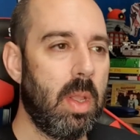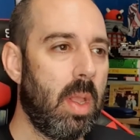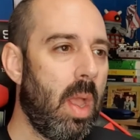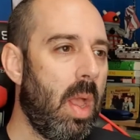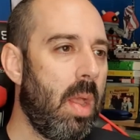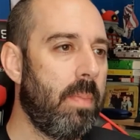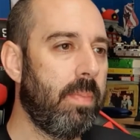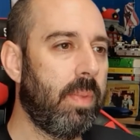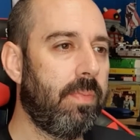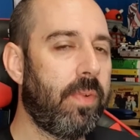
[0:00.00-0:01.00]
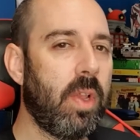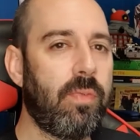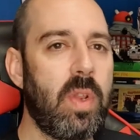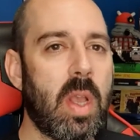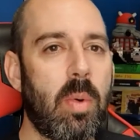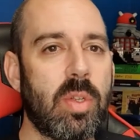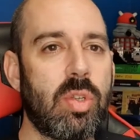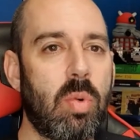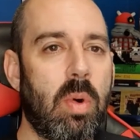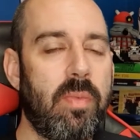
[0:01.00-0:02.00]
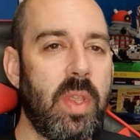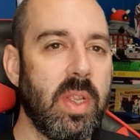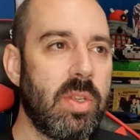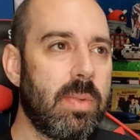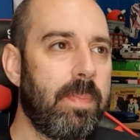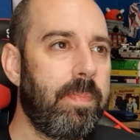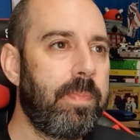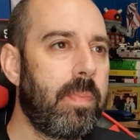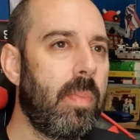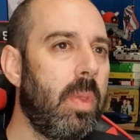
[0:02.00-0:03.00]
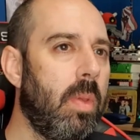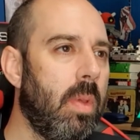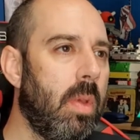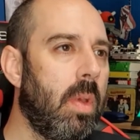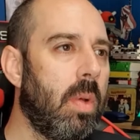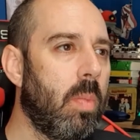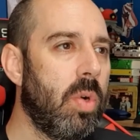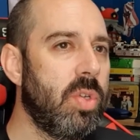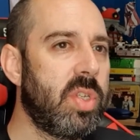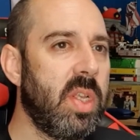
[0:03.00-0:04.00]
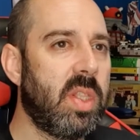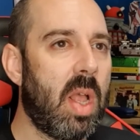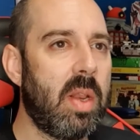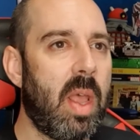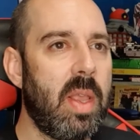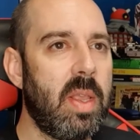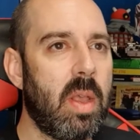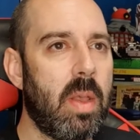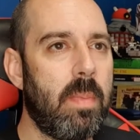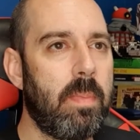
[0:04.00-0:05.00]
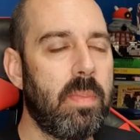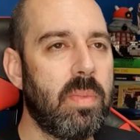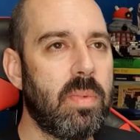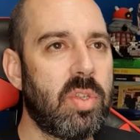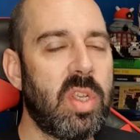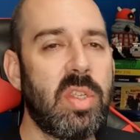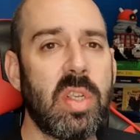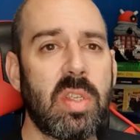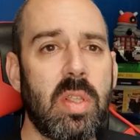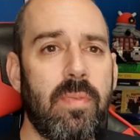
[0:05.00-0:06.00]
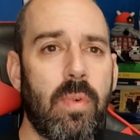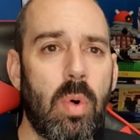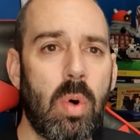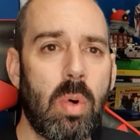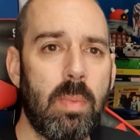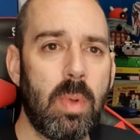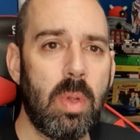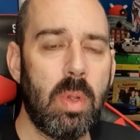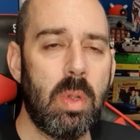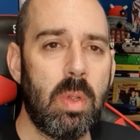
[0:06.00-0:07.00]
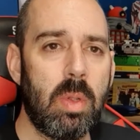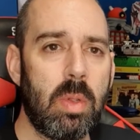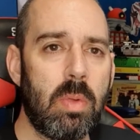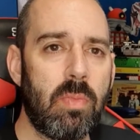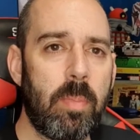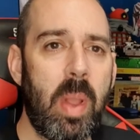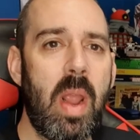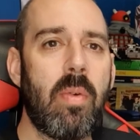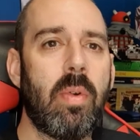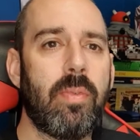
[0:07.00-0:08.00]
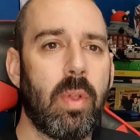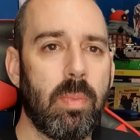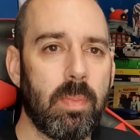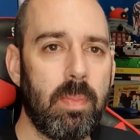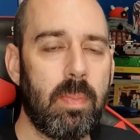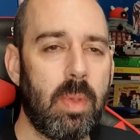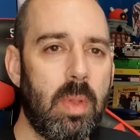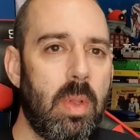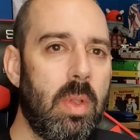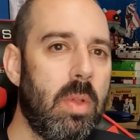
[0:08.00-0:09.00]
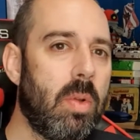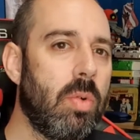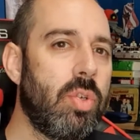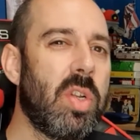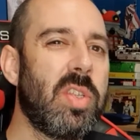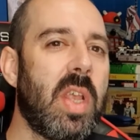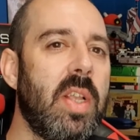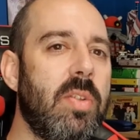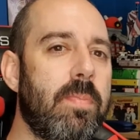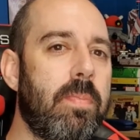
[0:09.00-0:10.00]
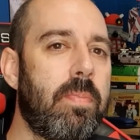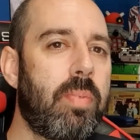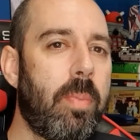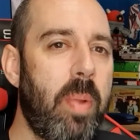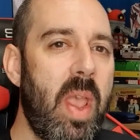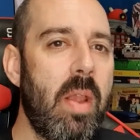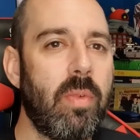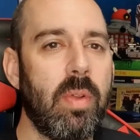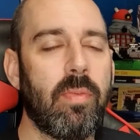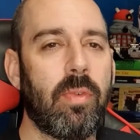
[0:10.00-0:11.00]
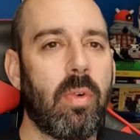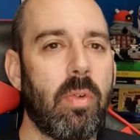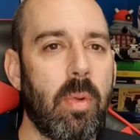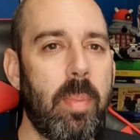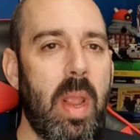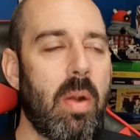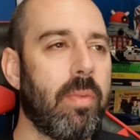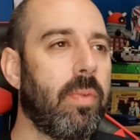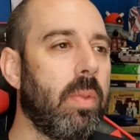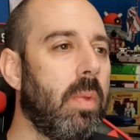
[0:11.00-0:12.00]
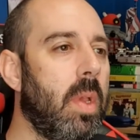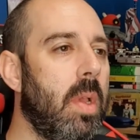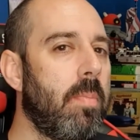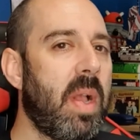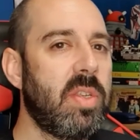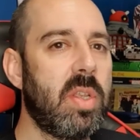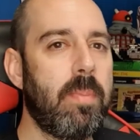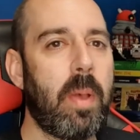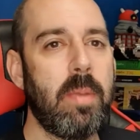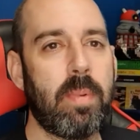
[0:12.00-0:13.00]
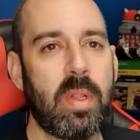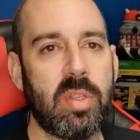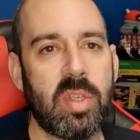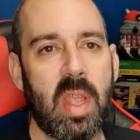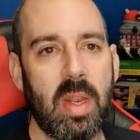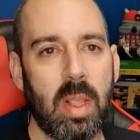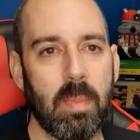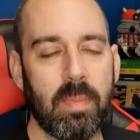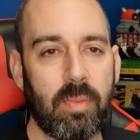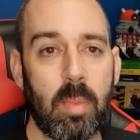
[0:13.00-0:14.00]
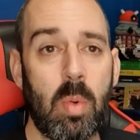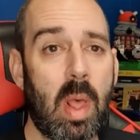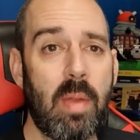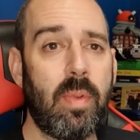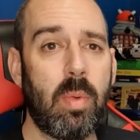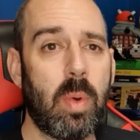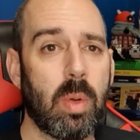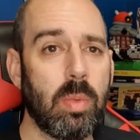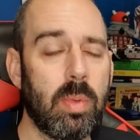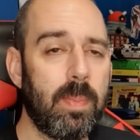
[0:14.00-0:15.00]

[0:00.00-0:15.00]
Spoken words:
First video I saw of his was he done a C64 repairathon, or should I say he's preparing for a repairathon. Basically, people had sent him from all over the world